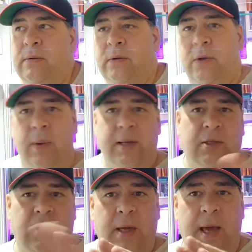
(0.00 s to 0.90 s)

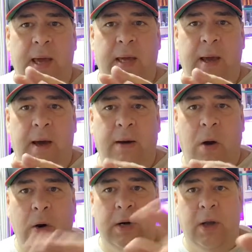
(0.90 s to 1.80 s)

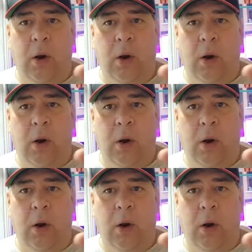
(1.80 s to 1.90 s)
USDA